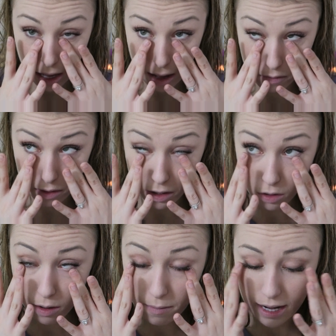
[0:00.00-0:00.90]
and then
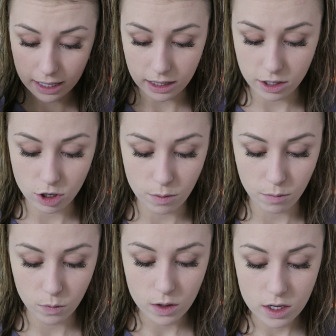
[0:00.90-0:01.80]
I'll come back and let you
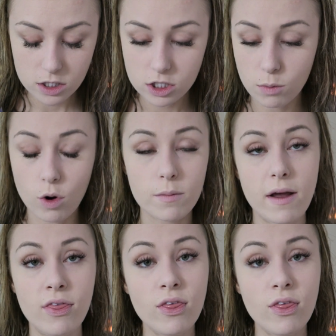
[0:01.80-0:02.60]
know some more of my